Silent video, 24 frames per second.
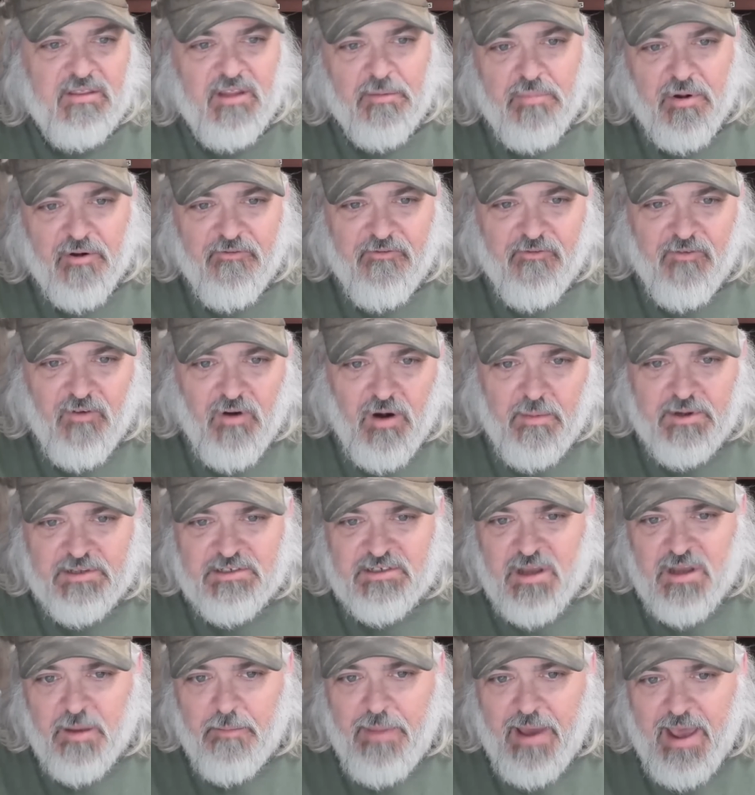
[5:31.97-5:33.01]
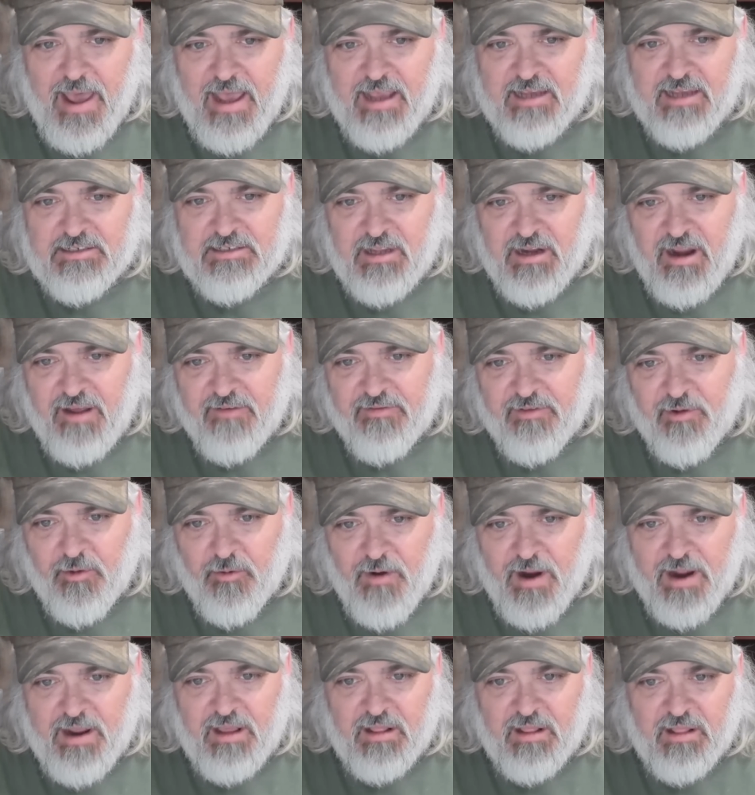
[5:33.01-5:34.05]
the performance capacity of the
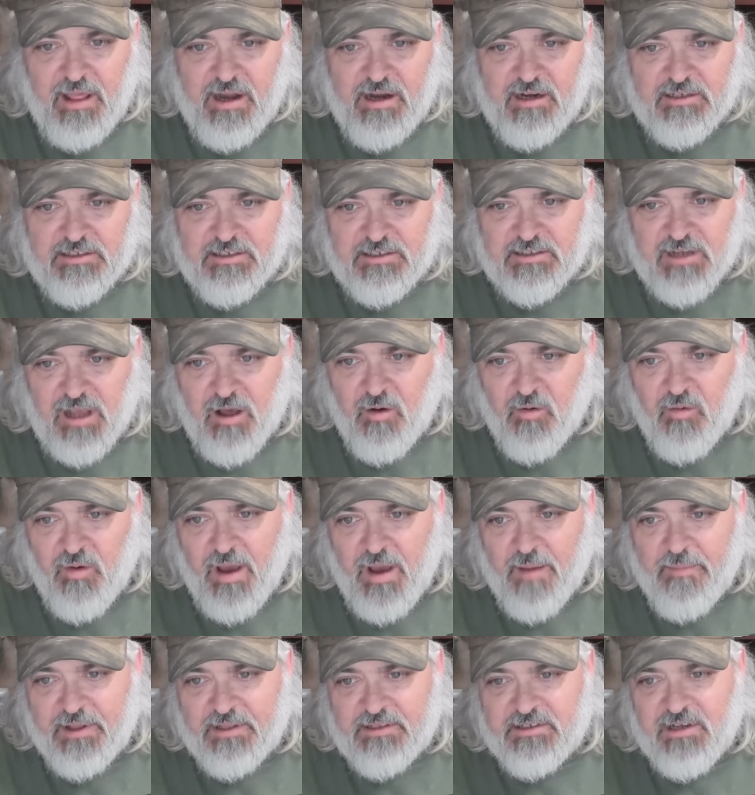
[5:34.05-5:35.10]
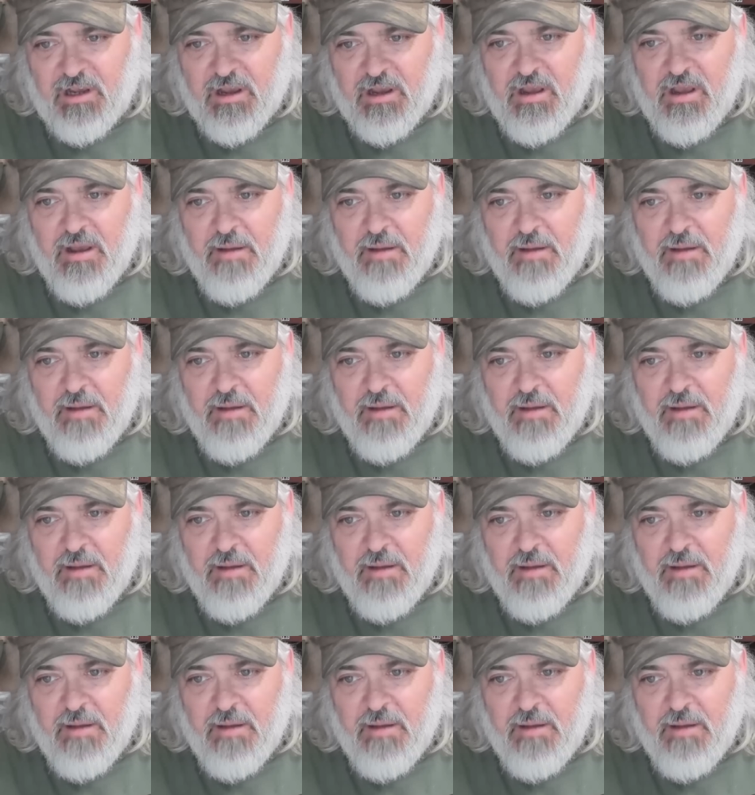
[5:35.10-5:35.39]
regulated assault weapons,